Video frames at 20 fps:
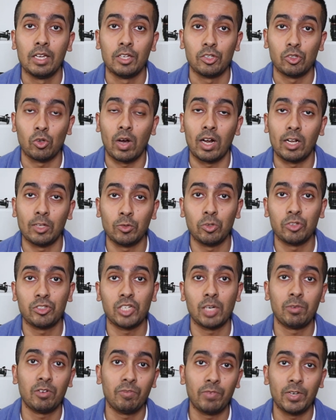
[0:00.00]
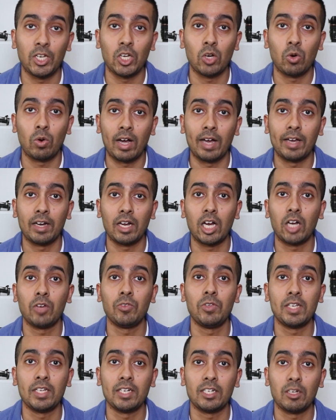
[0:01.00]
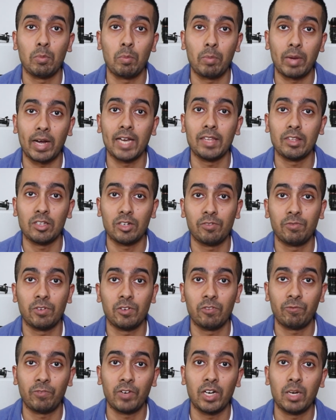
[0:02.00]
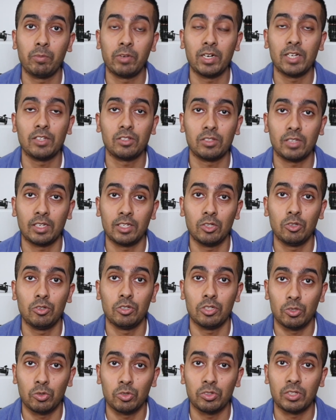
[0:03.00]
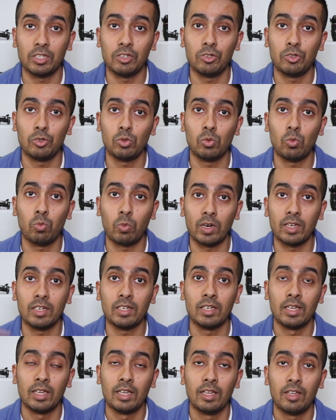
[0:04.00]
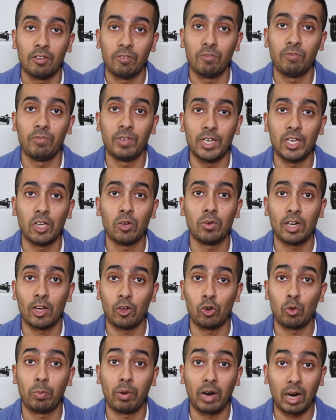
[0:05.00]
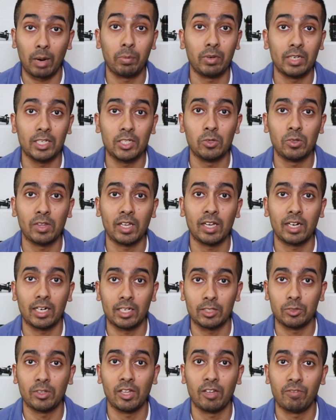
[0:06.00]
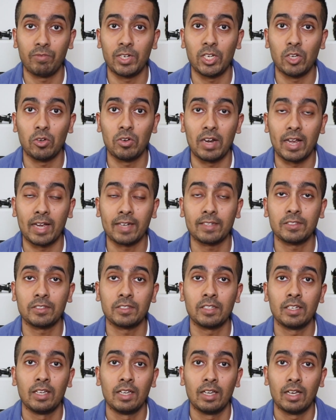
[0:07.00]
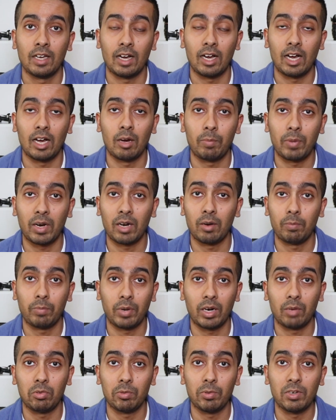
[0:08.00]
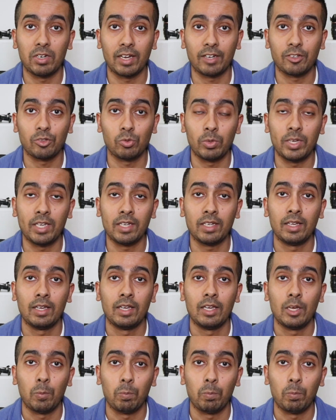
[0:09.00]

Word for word: So I'll do a separate video on how you can combine the different frame rates that you use into one video and how to properly do that. I'll do that video next, uh, probably next week.